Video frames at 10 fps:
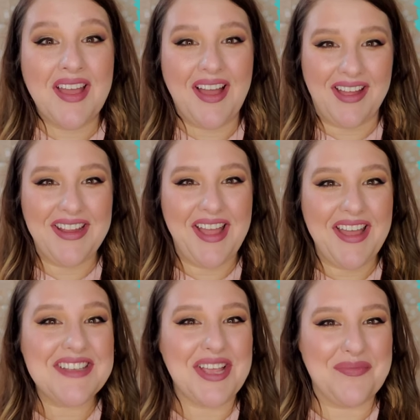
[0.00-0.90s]
Hi
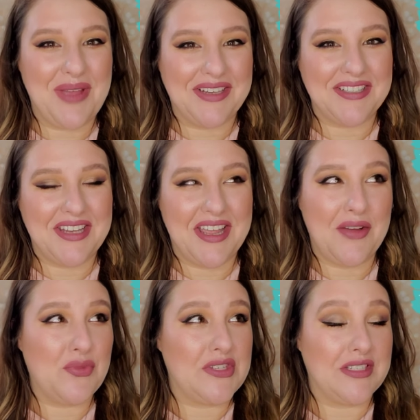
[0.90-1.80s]
guys, I'm back today. I
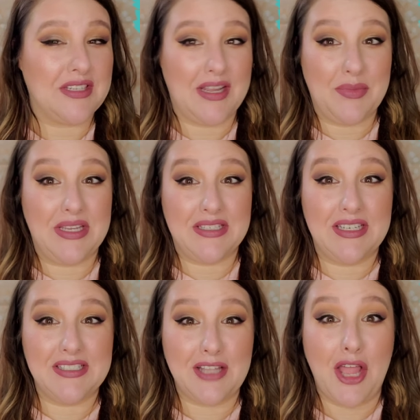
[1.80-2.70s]
almost said tonight because
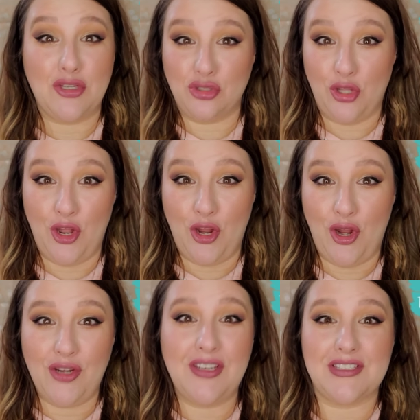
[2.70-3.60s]
it is like
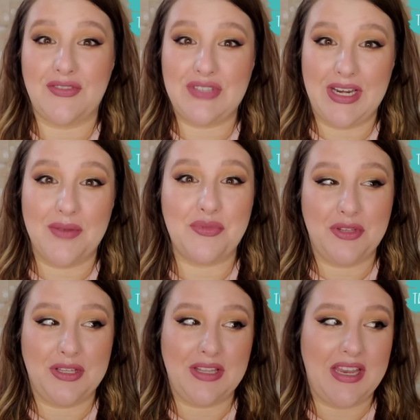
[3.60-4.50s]
late because I've stayed up
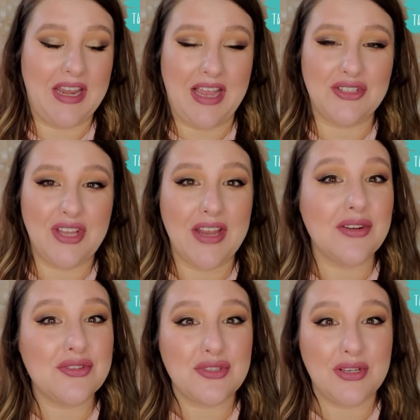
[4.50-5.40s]
really late. Actually, I
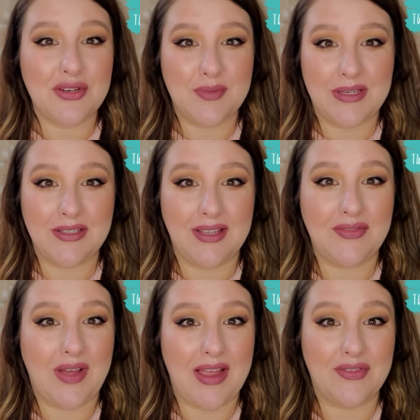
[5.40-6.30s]
don't usually go to bed till like
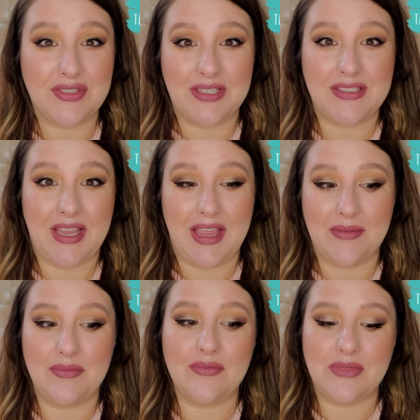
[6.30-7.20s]
5 or 6
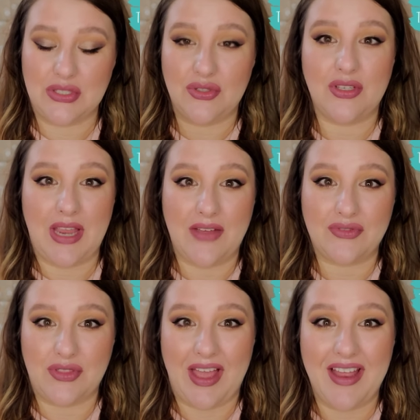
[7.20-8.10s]
a.m. usually
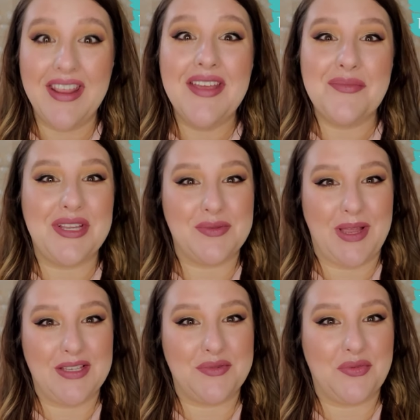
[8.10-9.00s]
after that because my
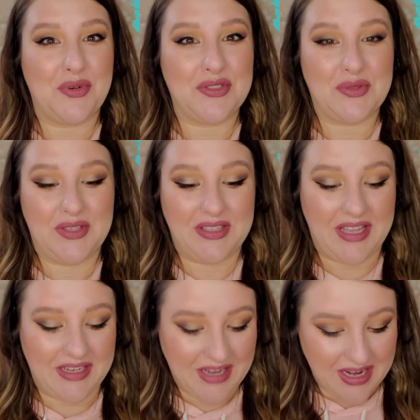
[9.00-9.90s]
husband works really
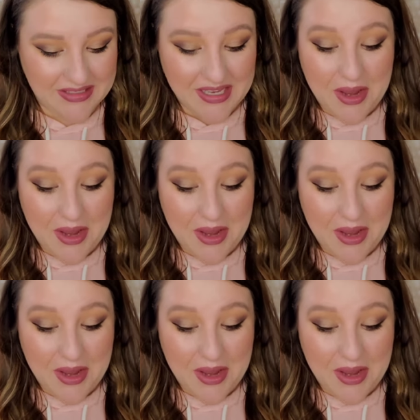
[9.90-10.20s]
late nights.